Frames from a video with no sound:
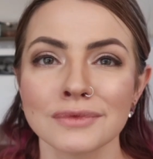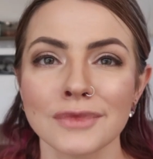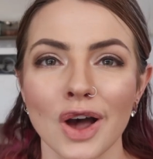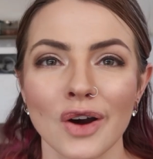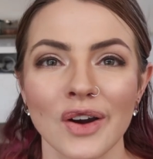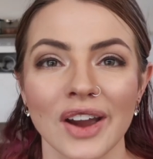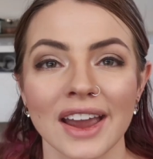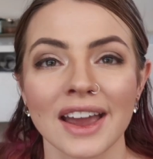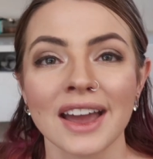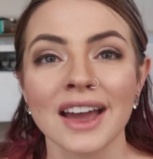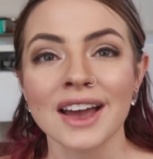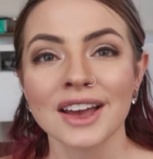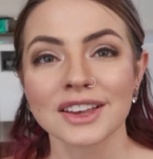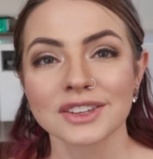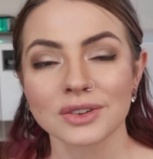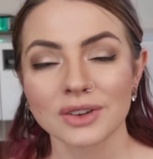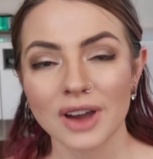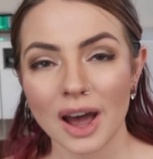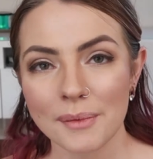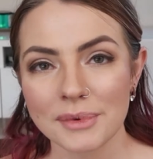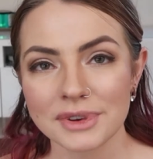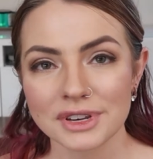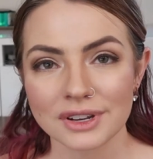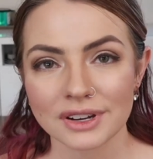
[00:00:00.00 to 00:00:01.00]
Okay, so
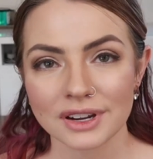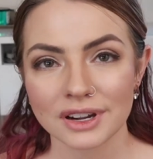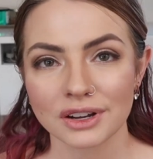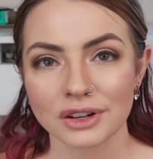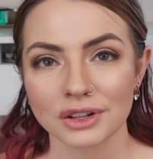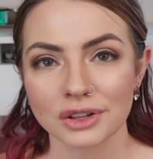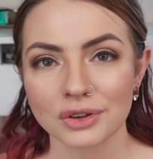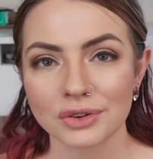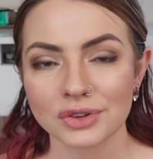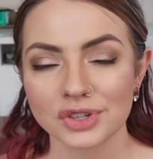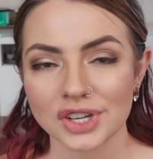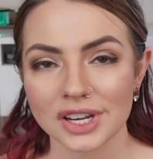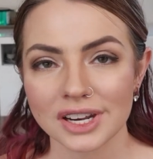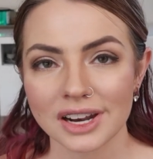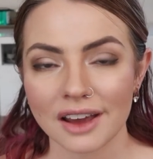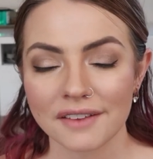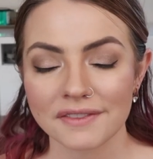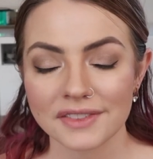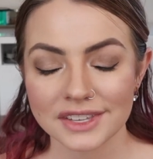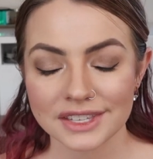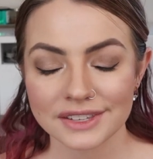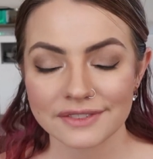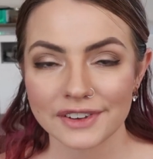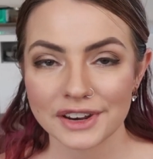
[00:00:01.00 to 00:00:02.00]
coming to a conclusion
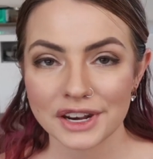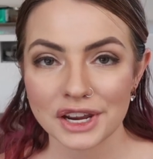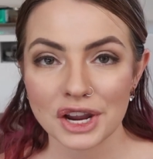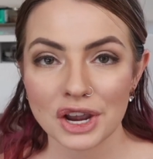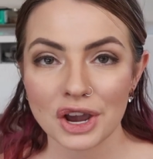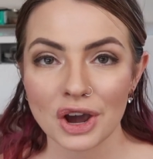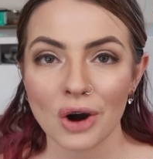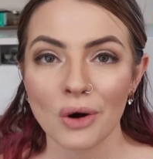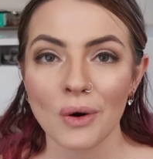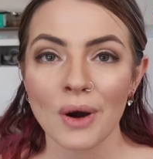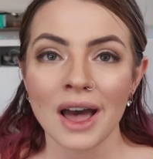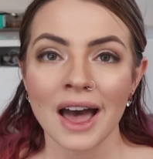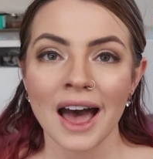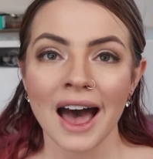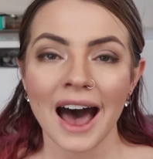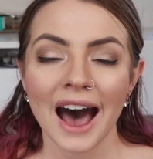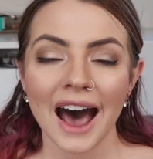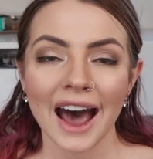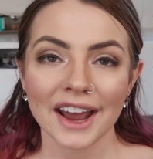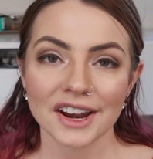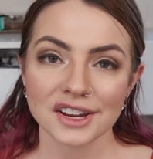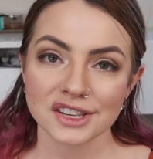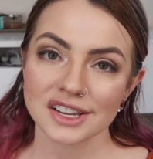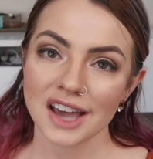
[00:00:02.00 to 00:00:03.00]
of this video,
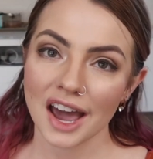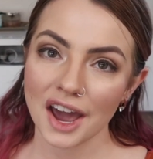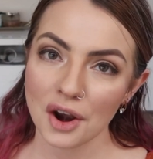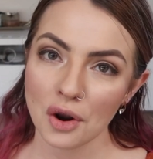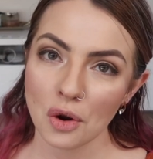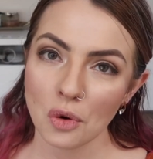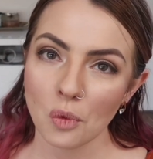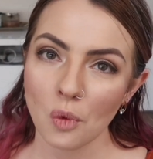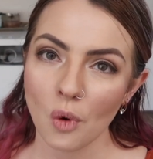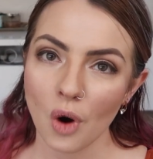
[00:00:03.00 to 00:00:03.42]
I just kind of